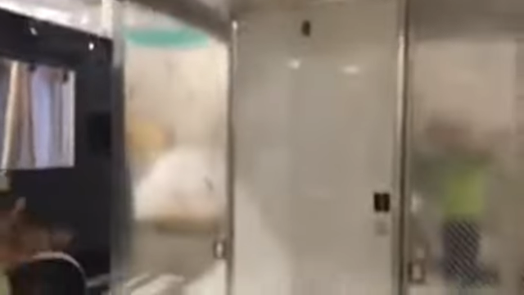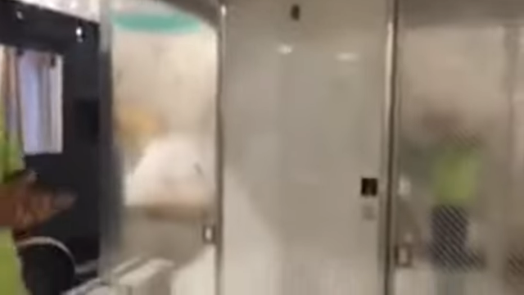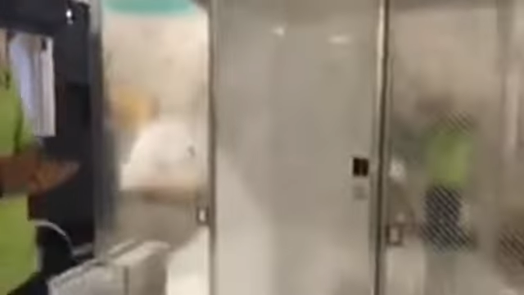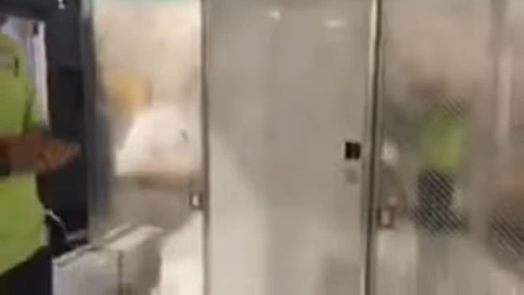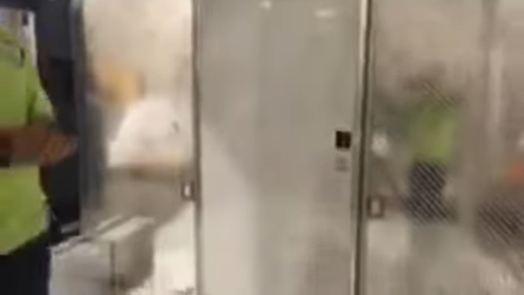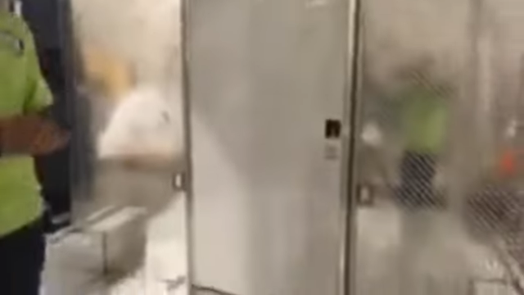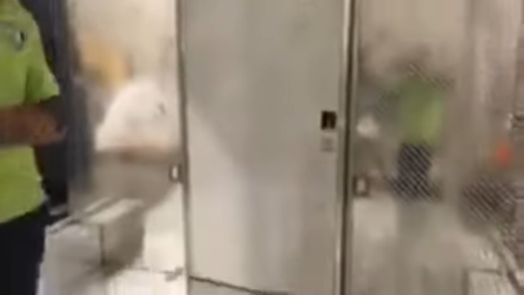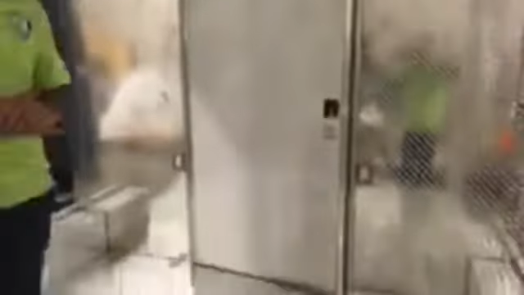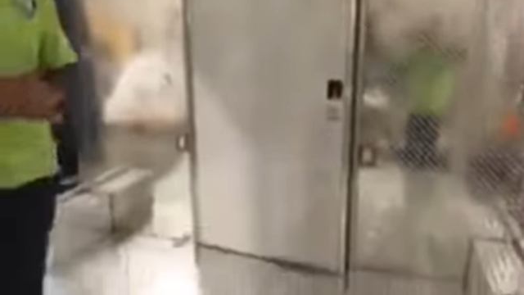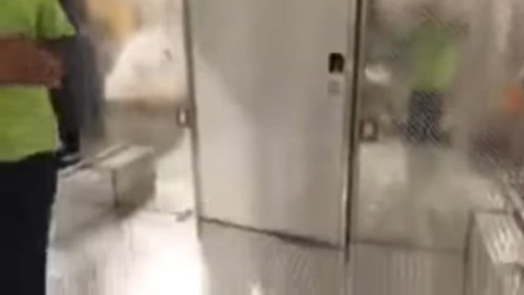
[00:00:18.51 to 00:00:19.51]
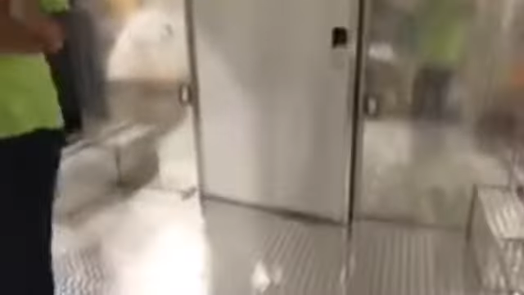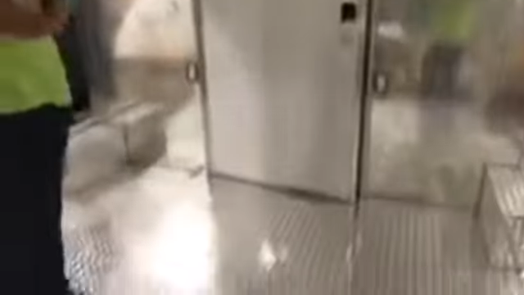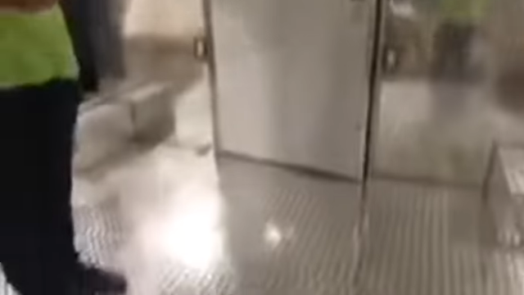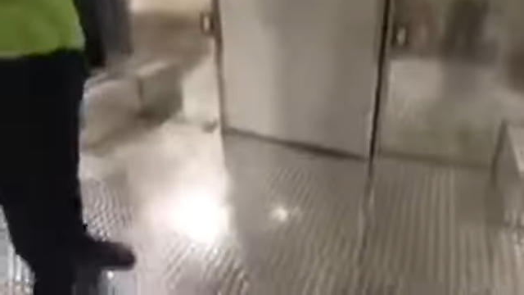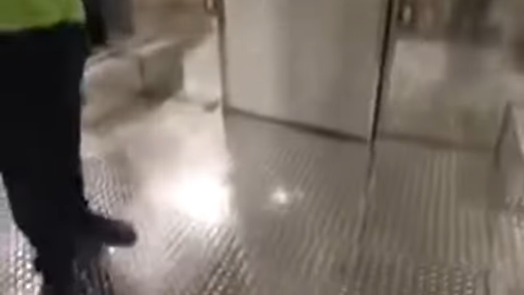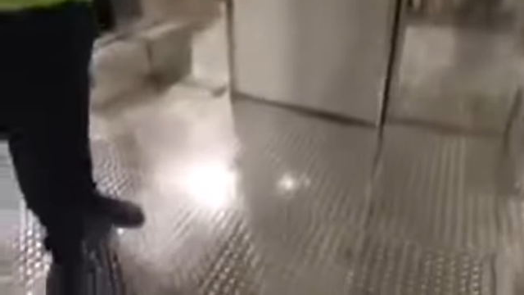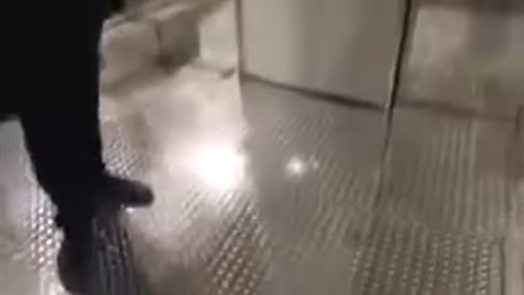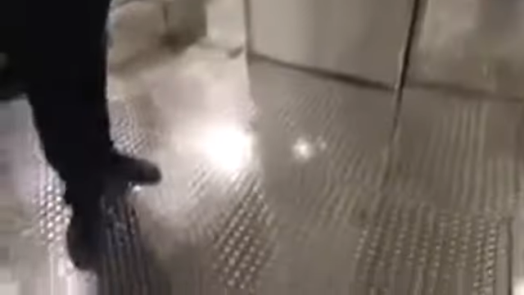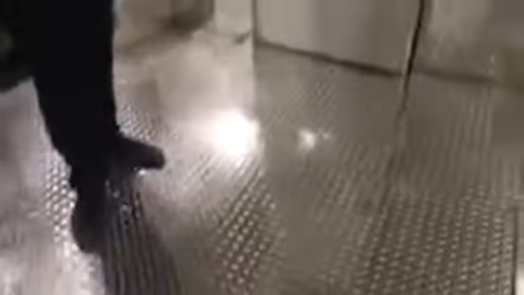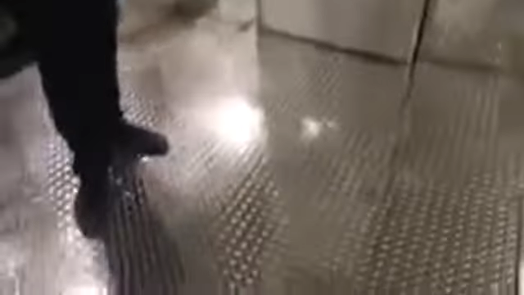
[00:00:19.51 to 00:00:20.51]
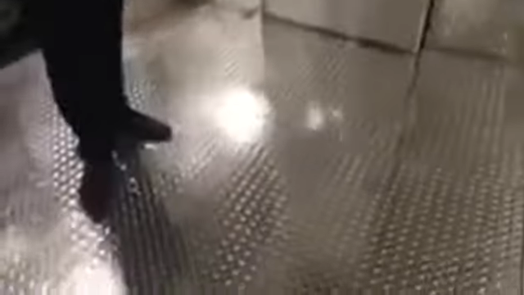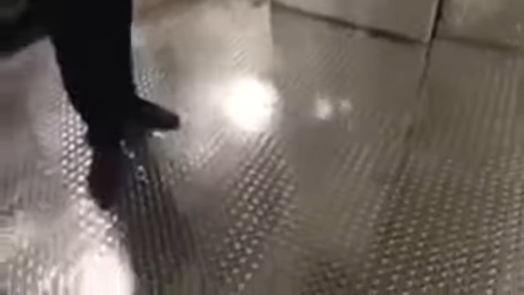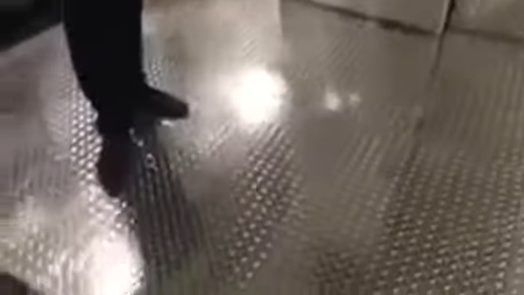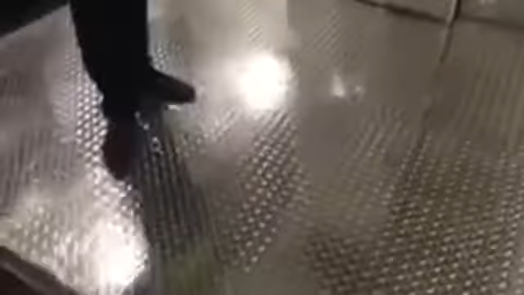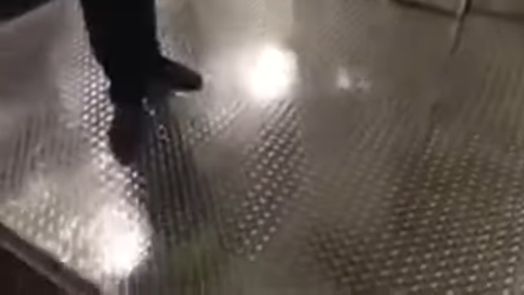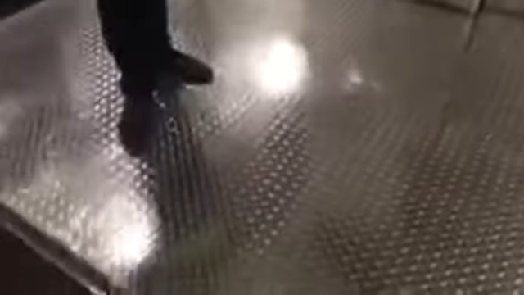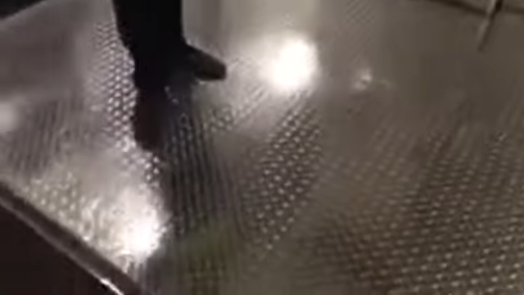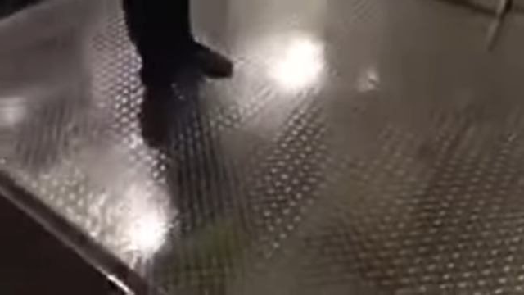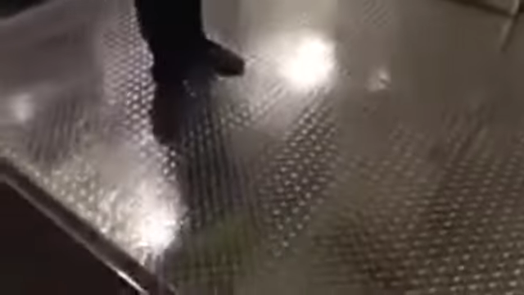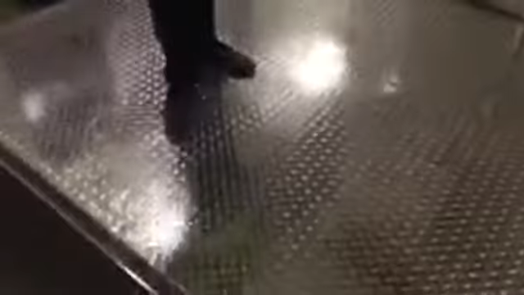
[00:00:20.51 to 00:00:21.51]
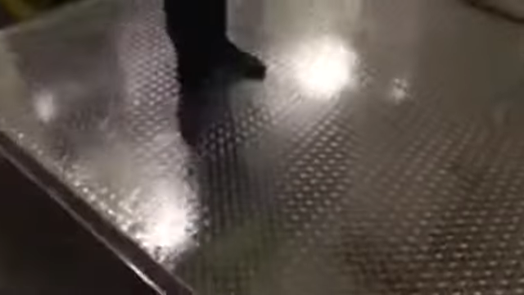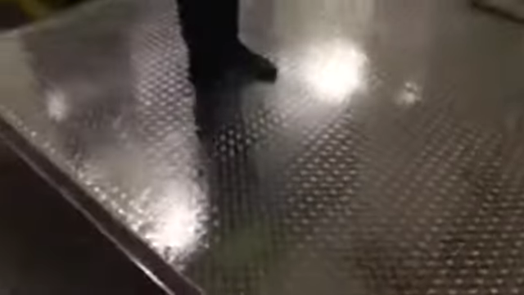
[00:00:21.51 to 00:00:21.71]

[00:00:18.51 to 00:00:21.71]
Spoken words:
(no speaker visible)